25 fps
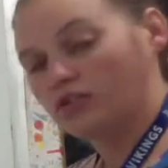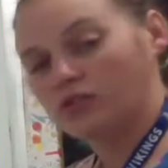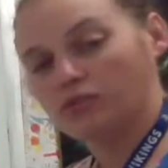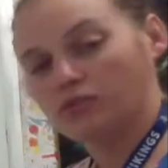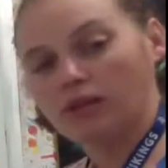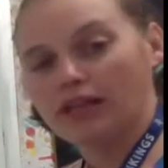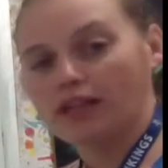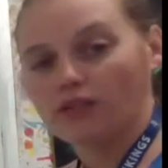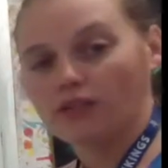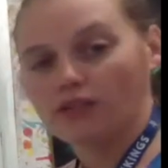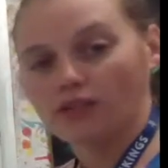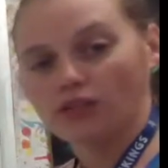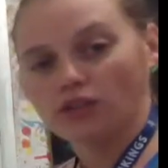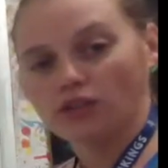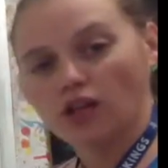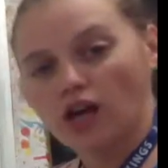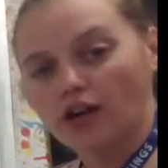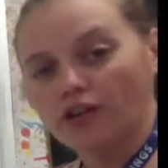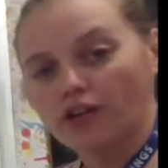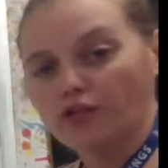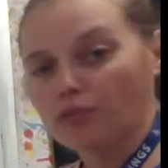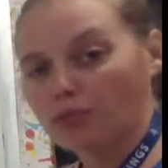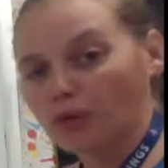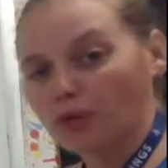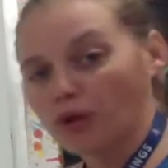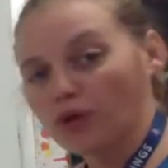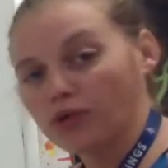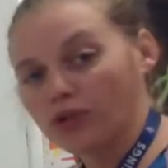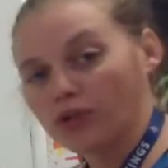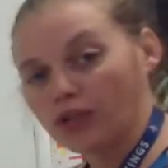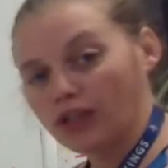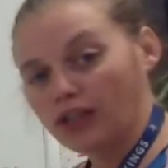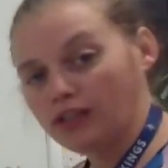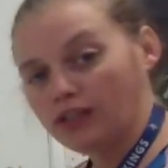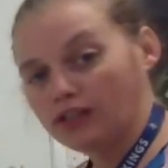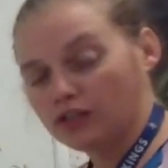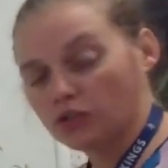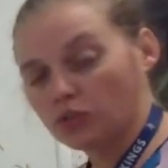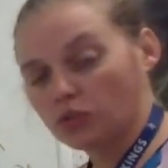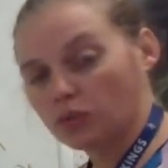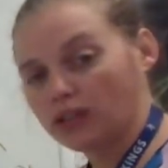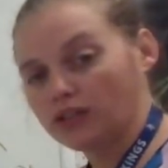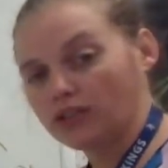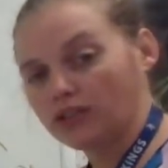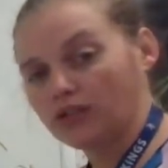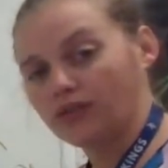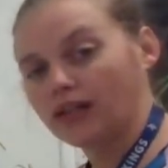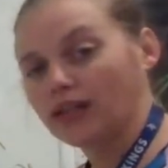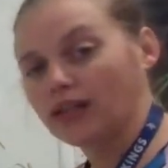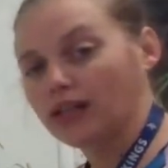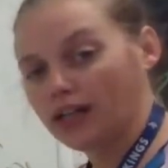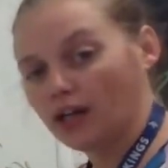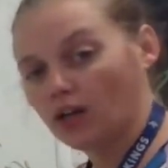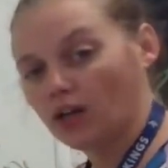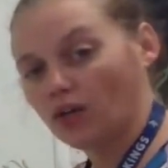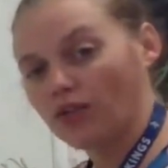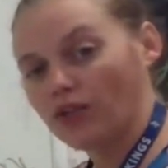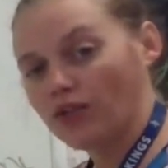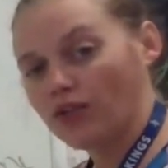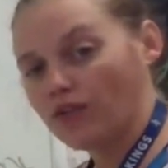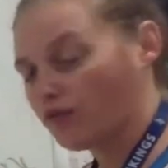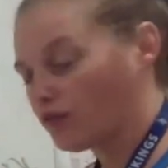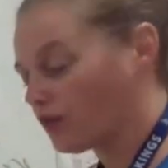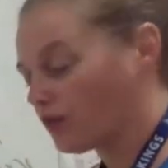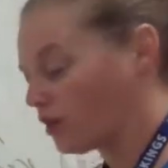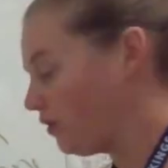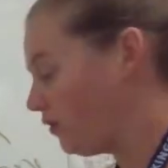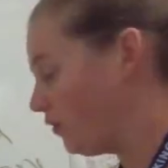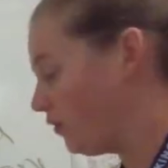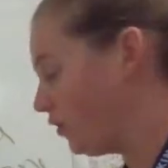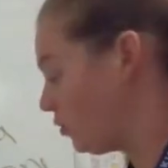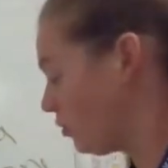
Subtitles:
made of a lot of protein. That's why it's very healthy for you if you